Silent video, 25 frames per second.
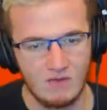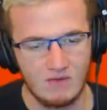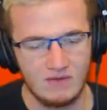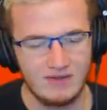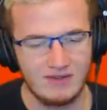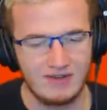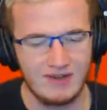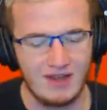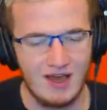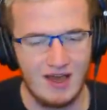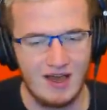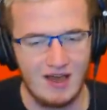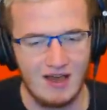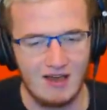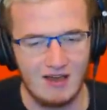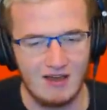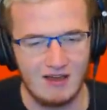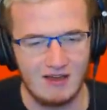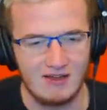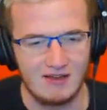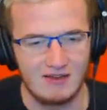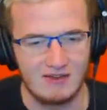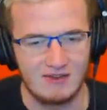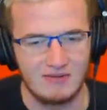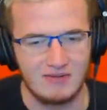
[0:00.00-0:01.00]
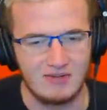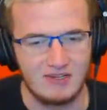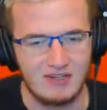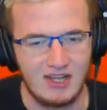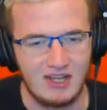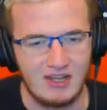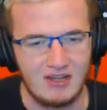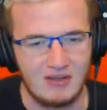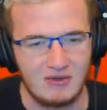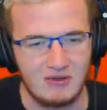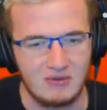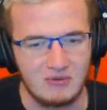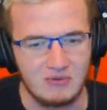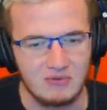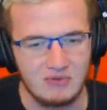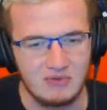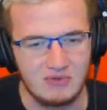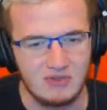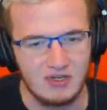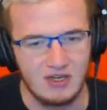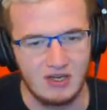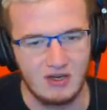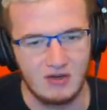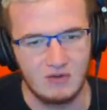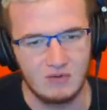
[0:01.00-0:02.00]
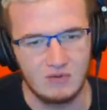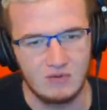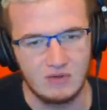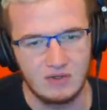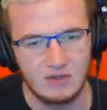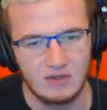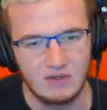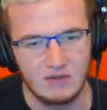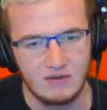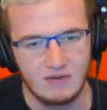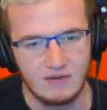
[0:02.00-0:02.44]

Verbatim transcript: life no, here. No, you got tons no. of Bitcoin.